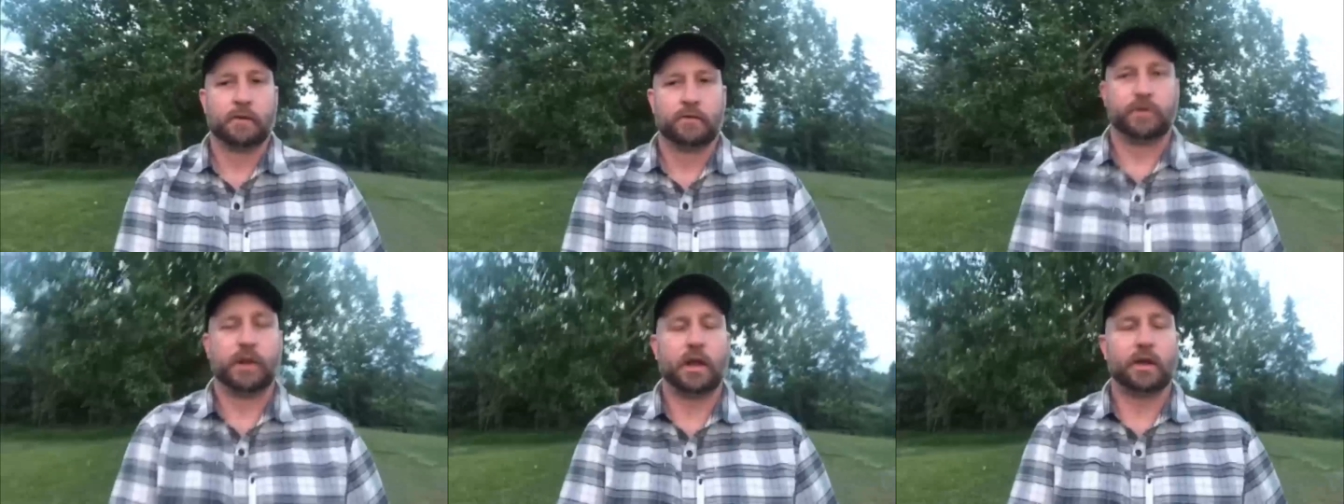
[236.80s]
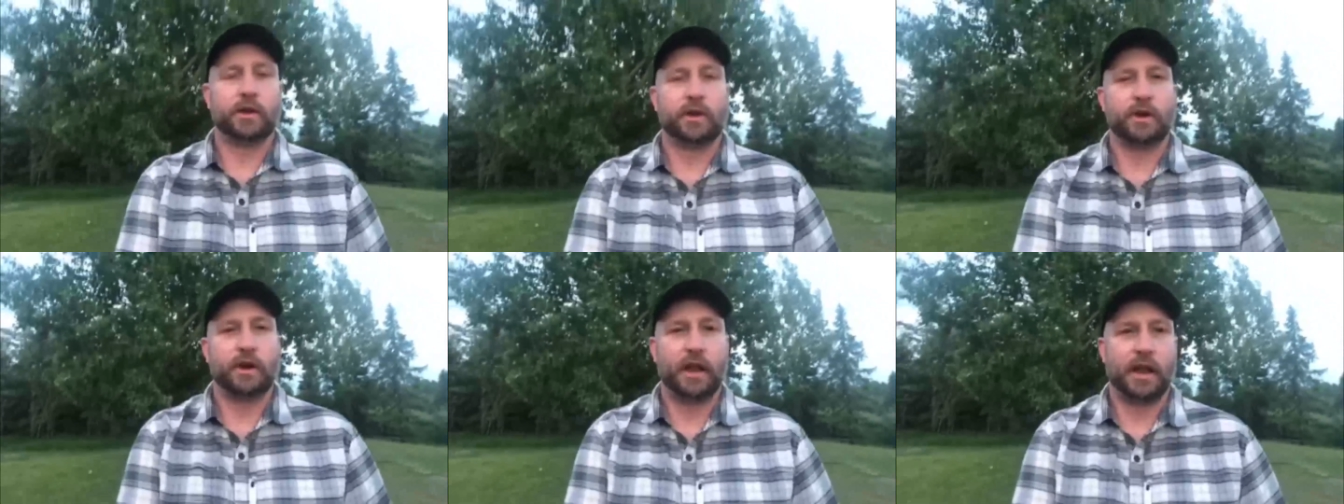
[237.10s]
fill
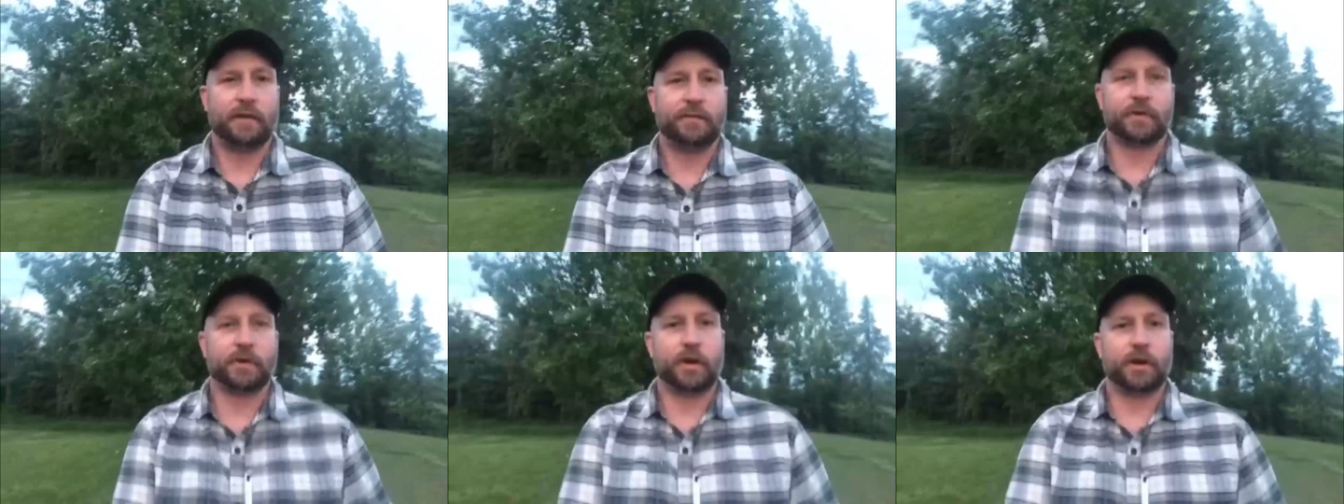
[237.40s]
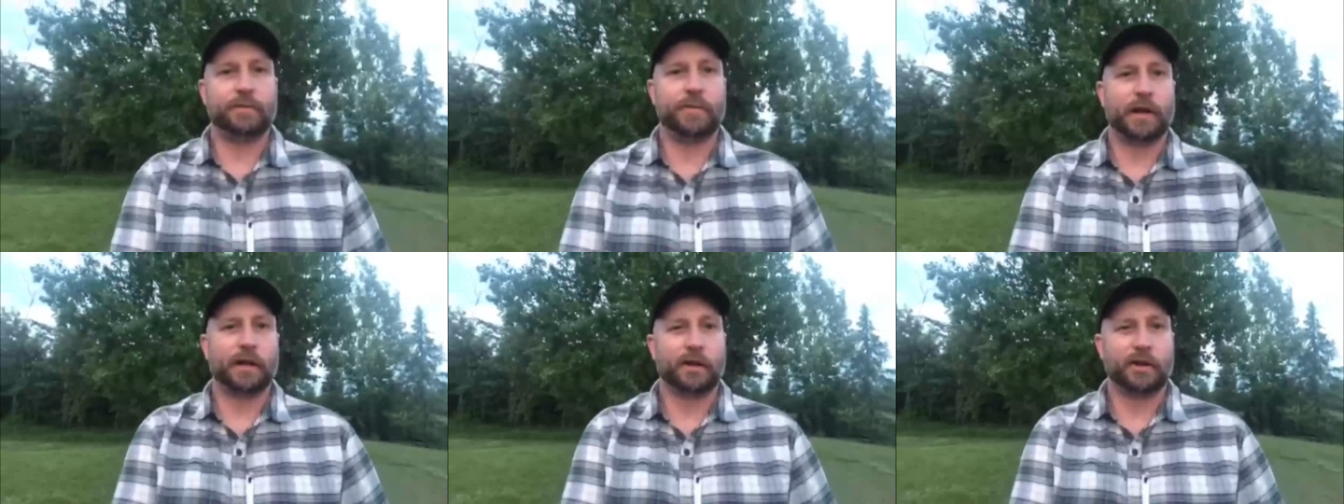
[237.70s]
out your name, your
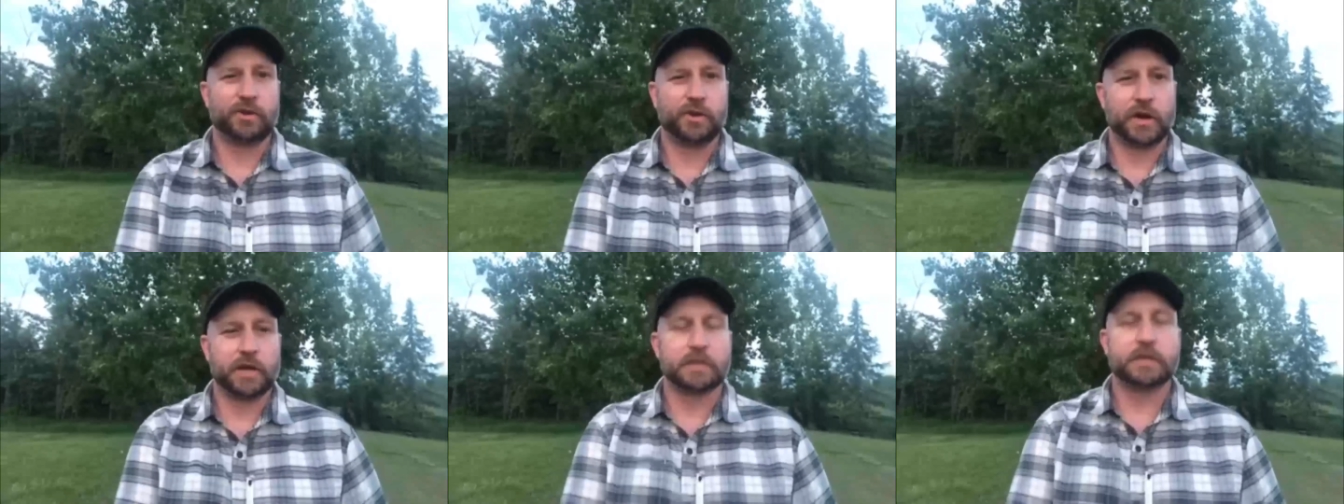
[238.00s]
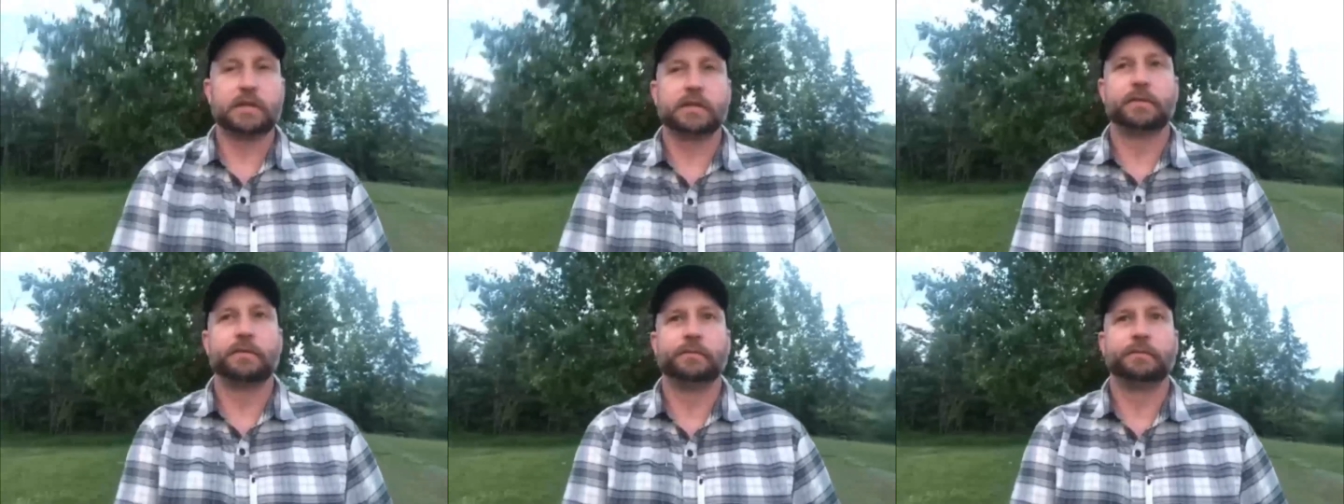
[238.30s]
email
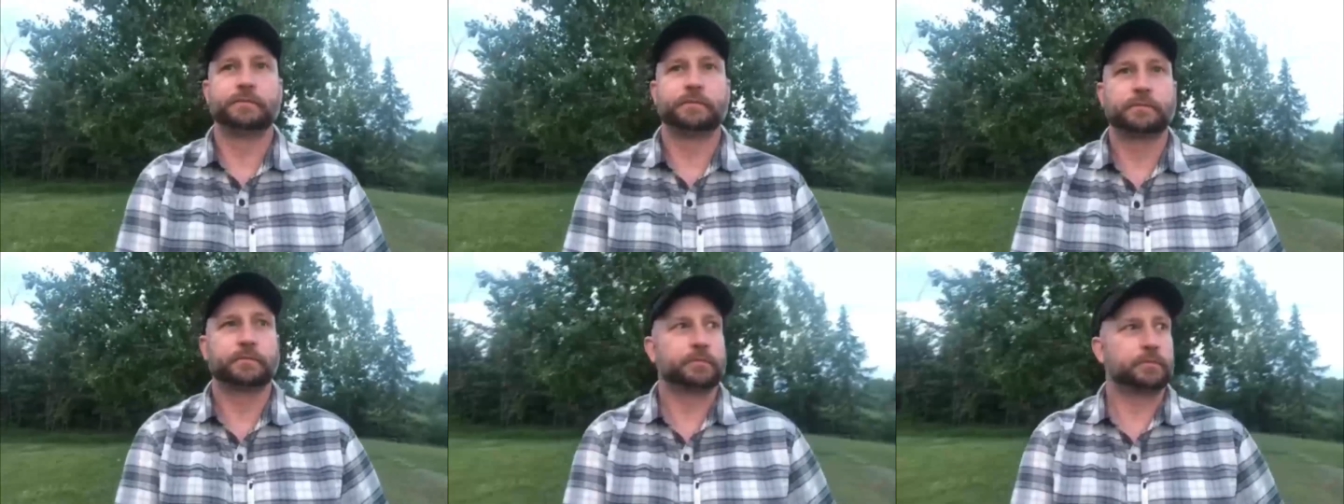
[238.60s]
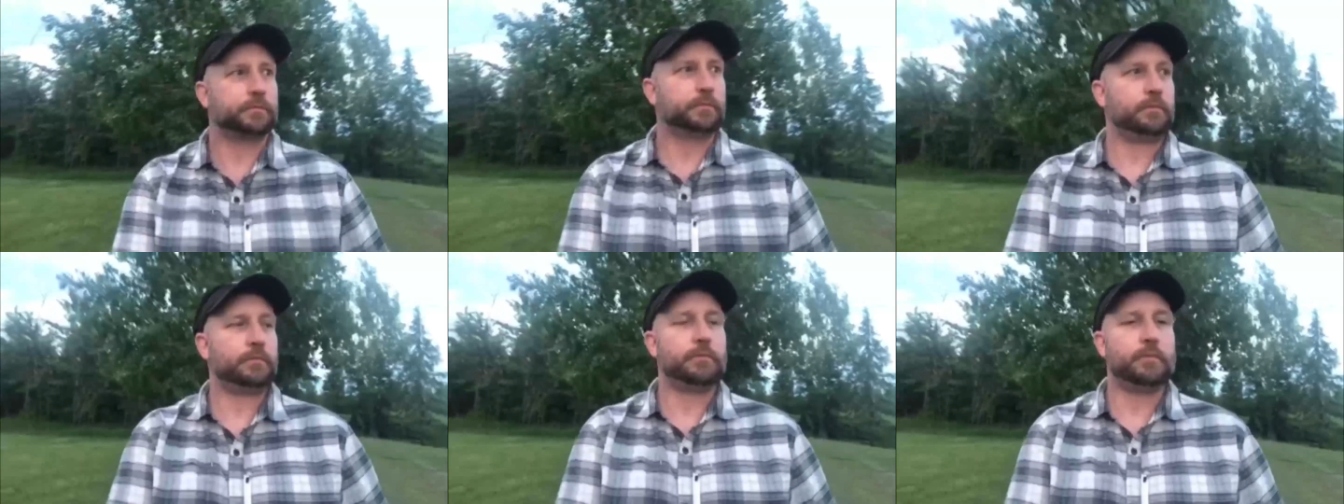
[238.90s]
address.
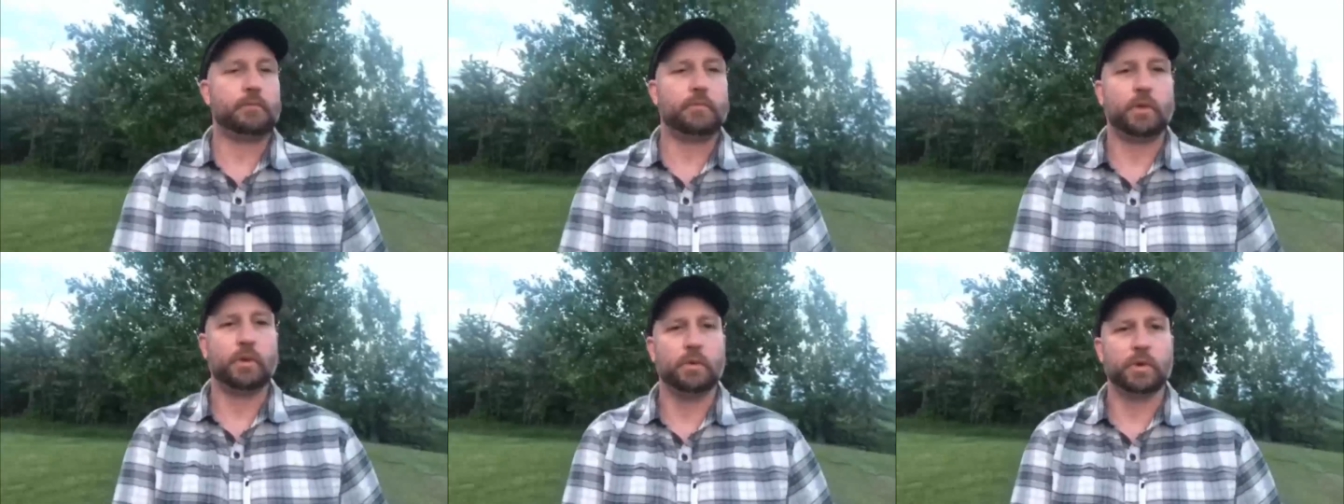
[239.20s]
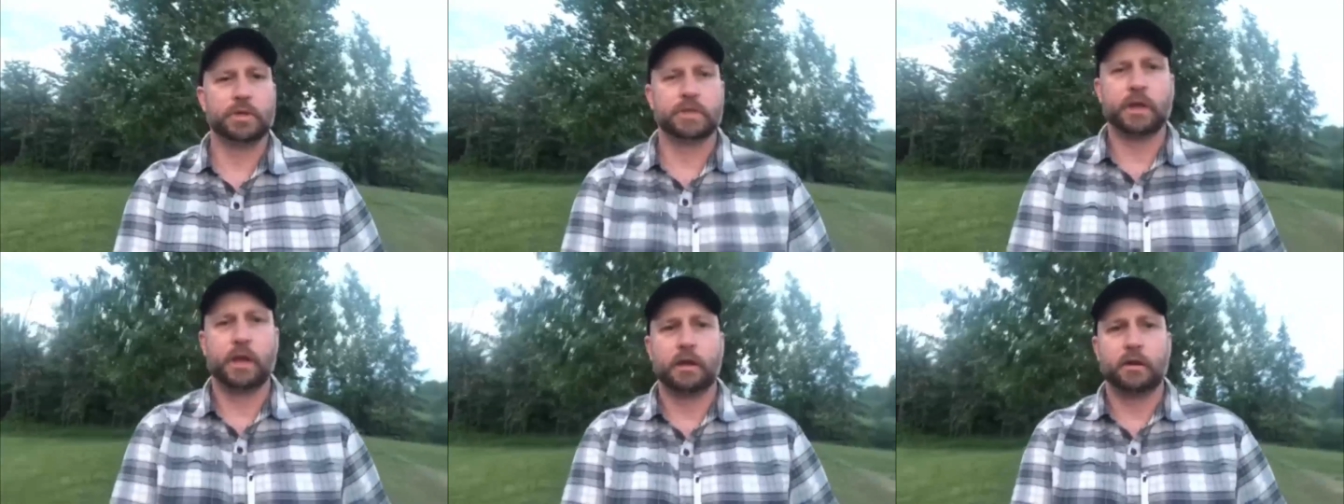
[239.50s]

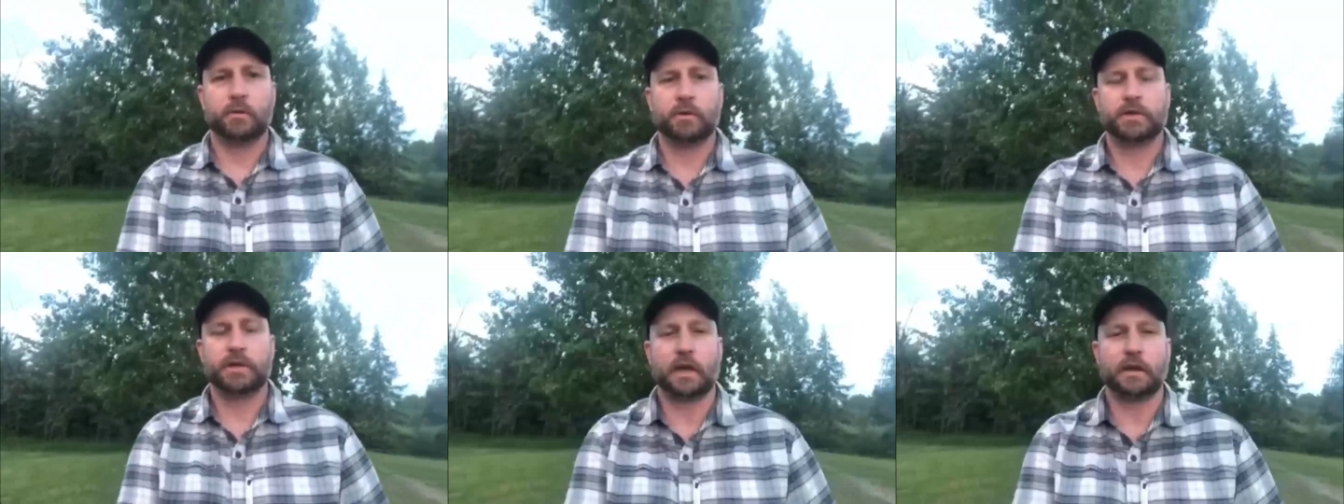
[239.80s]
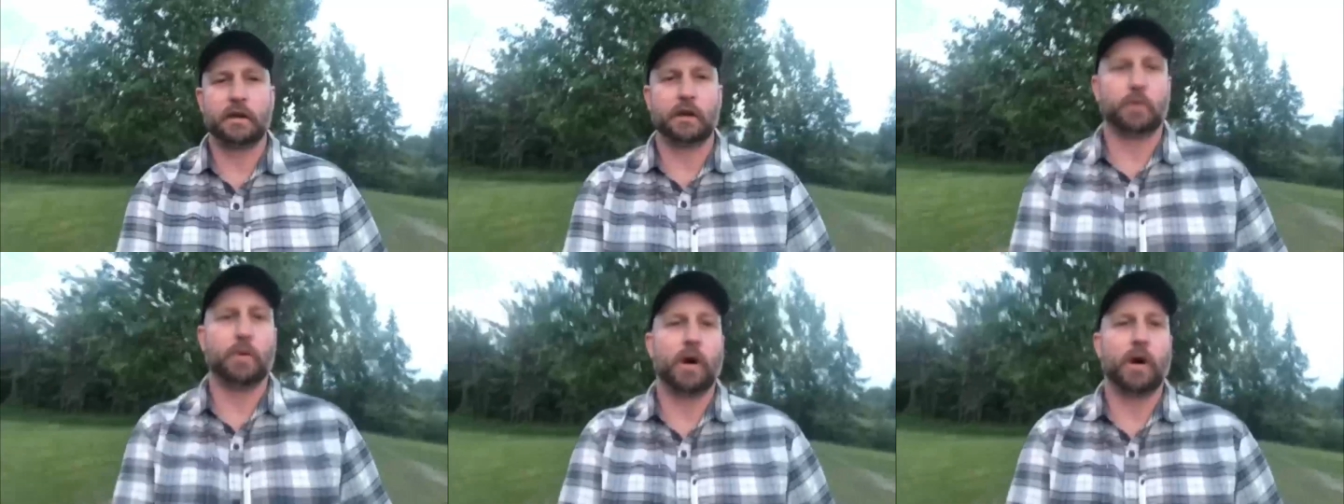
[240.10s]
We'll, we'll send you a